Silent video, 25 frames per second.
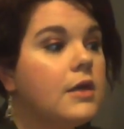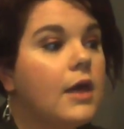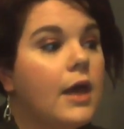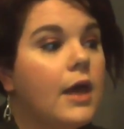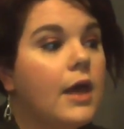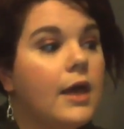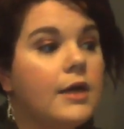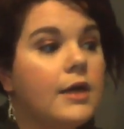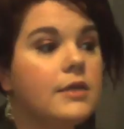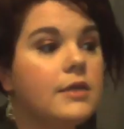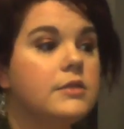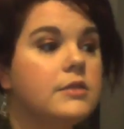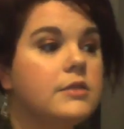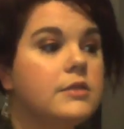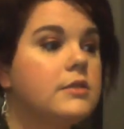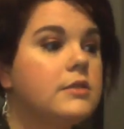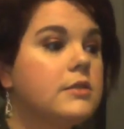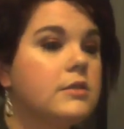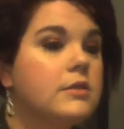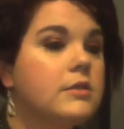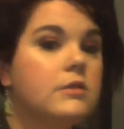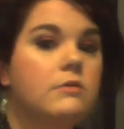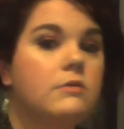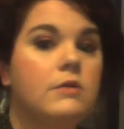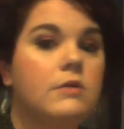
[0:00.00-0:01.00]

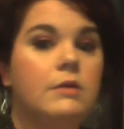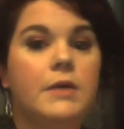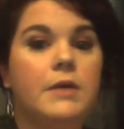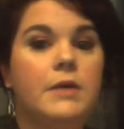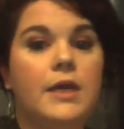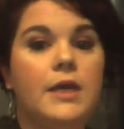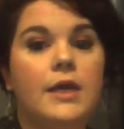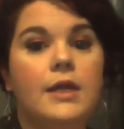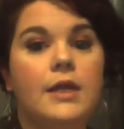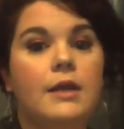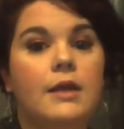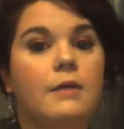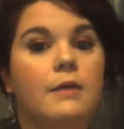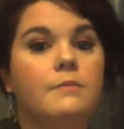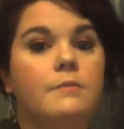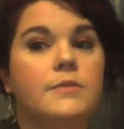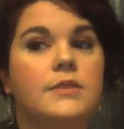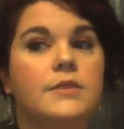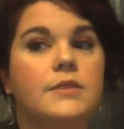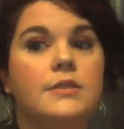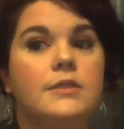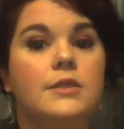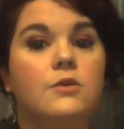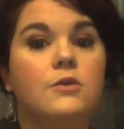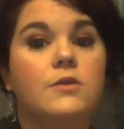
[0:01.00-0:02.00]
as creepy and
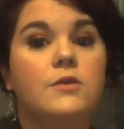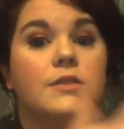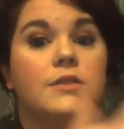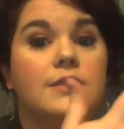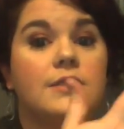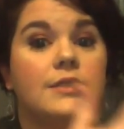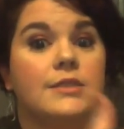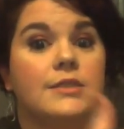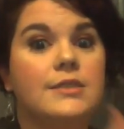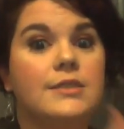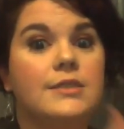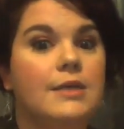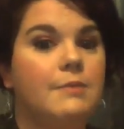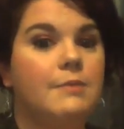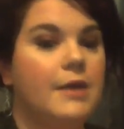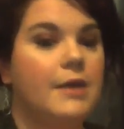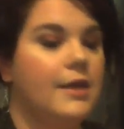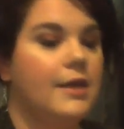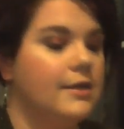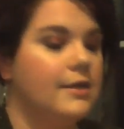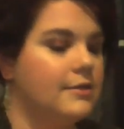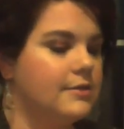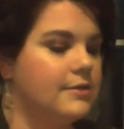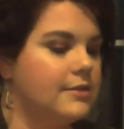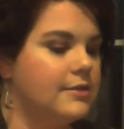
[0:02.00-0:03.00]
you can still see
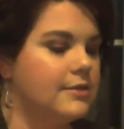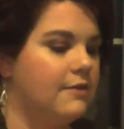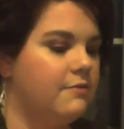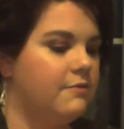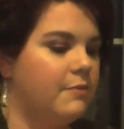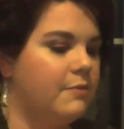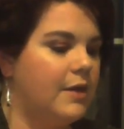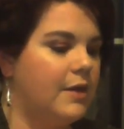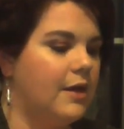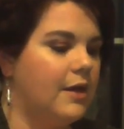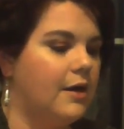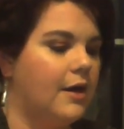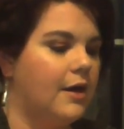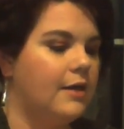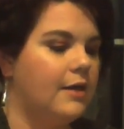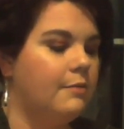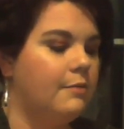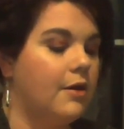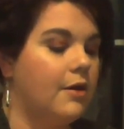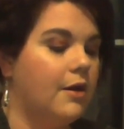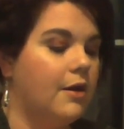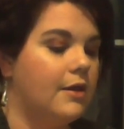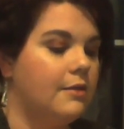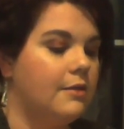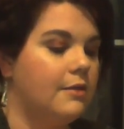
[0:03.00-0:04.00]
me instead of me hiding
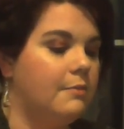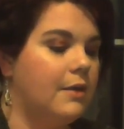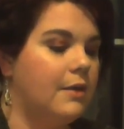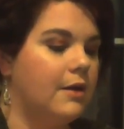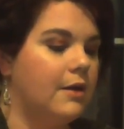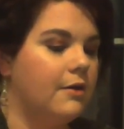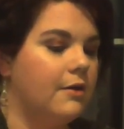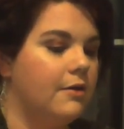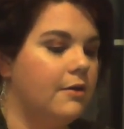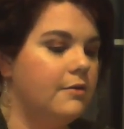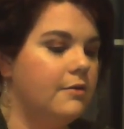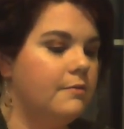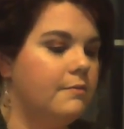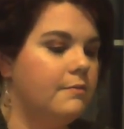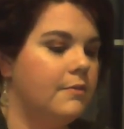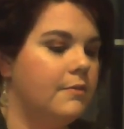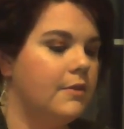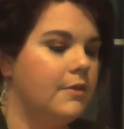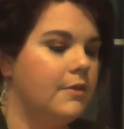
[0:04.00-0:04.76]
behind the mirror.